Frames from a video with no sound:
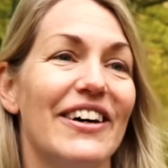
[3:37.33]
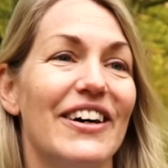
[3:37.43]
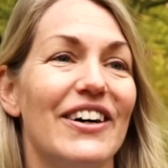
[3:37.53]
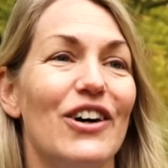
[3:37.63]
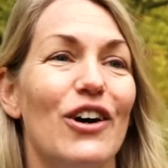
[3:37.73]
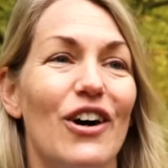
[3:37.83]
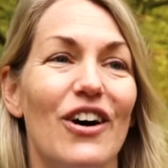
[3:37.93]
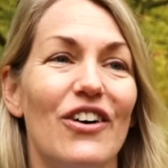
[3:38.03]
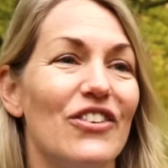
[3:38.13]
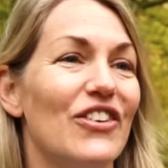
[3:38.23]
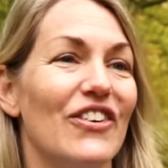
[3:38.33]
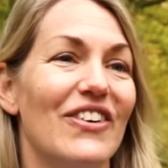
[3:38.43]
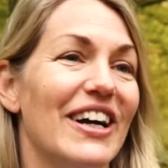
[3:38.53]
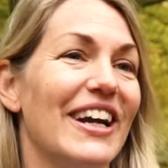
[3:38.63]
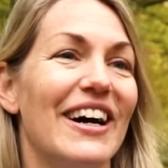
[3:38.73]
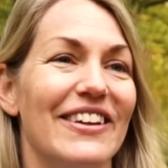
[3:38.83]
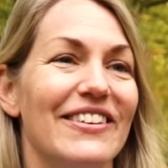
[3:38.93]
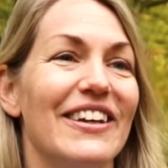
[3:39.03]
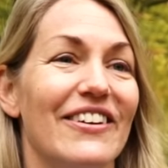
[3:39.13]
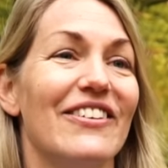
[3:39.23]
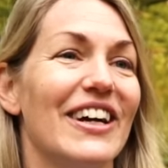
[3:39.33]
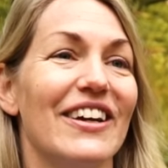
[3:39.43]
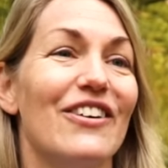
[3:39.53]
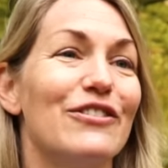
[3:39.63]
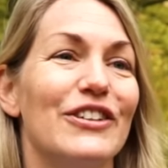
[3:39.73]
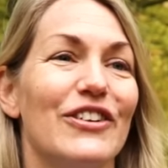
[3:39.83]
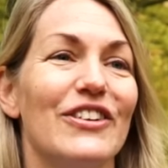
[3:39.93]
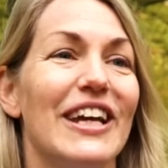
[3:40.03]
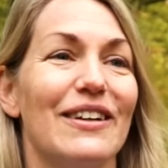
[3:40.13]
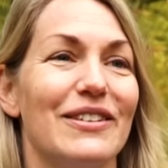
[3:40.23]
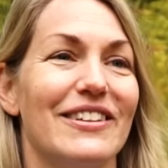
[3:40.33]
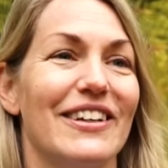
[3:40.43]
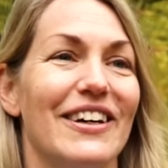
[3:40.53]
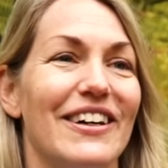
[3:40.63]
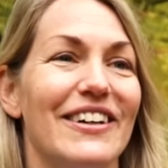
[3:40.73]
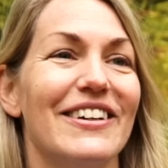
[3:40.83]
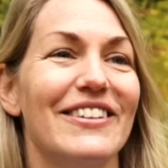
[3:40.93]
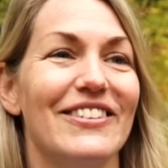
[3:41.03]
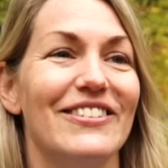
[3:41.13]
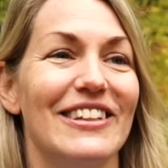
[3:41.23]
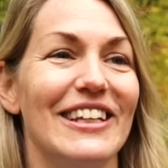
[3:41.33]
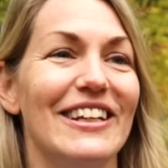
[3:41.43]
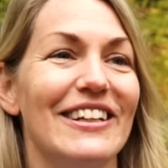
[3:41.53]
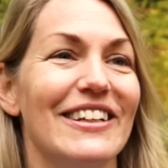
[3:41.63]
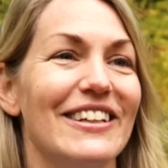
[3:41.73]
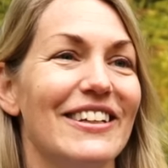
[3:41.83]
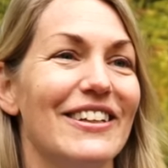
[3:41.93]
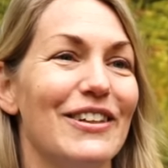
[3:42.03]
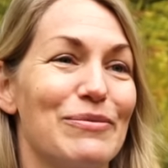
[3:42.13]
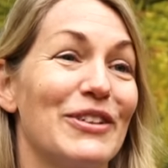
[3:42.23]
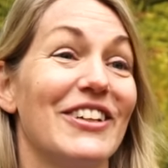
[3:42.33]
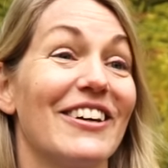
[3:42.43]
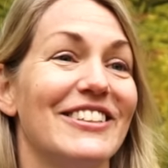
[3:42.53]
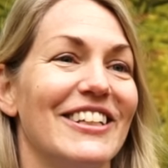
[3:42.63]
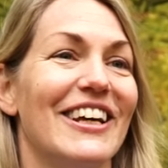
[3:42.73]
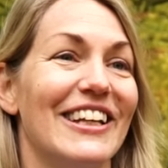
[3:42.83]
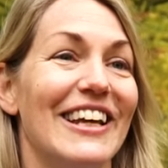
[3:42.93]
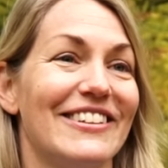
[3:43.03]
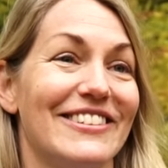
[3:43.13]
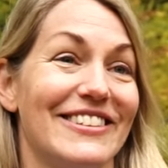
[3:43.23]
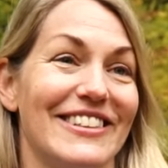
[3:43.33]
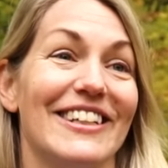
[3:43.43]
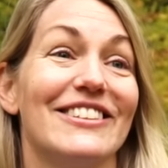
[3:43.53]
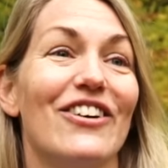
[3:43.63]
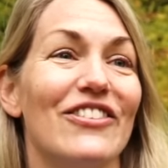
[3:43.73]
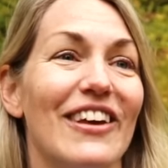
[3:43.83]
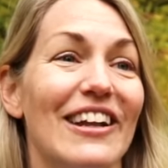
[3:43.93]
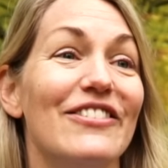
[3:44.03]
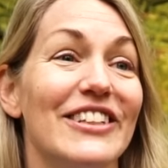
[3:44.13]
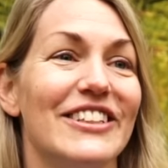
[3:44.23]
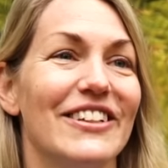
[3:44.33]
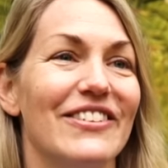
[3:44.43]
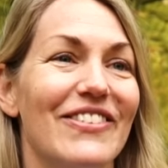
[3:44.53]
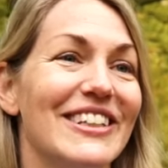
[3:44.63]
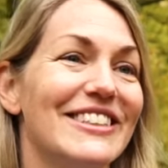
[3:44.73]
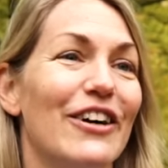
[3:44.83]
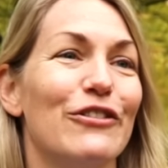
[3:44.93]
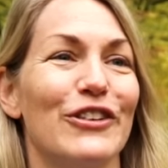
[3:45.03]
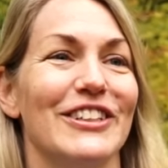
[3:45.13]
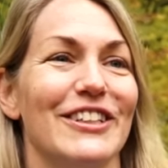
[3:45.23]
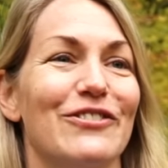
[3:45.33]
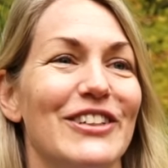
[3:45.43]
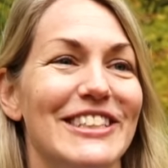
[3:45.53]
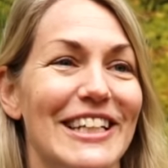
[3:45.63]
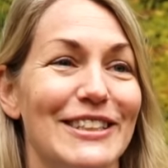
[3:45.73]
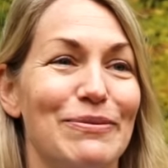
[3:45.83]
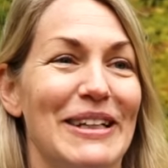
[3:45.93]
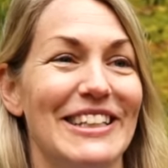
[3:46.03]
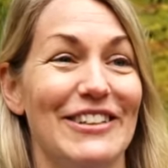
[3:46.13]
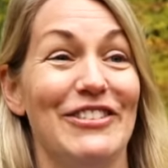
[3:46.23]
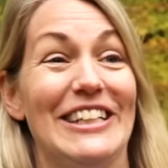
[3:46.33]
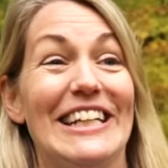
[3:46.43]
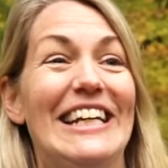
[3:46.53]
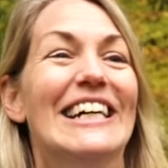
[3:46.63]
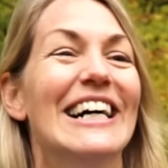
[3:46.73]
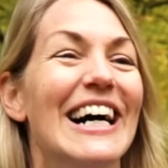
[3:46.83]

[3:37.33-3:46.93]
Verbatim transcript: Uh, also I can't, you know, I often don't get uh, to see uh, the production unless it's on television myself or someone sends me a DVD.